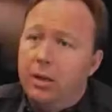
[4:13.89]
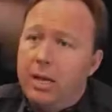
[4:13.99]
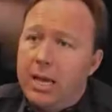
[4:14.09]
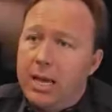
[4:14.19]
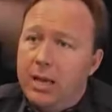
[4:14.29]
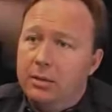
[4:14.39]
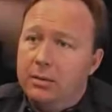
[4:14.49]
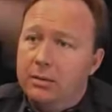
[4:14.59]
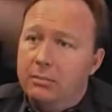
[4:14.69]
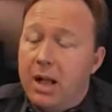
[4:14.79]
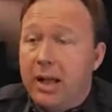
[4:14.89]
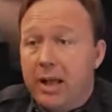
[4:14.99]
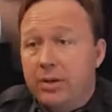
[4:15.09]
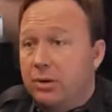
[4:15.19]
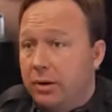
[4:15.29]
And my
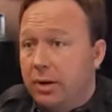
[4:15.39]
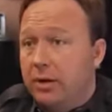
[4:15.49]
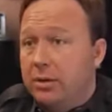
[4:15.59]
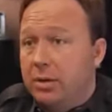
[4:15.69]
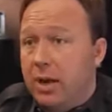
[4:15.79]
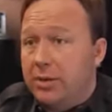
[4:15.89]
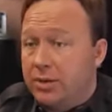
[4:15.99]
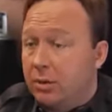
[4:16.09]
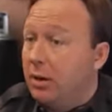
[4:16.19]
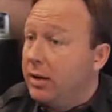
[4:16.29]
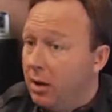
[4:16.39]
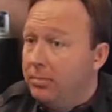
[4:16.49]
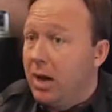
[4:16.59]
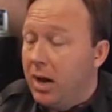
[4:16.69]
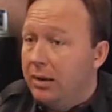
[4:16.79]
answer is, I certainly hope
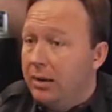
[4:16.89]
not,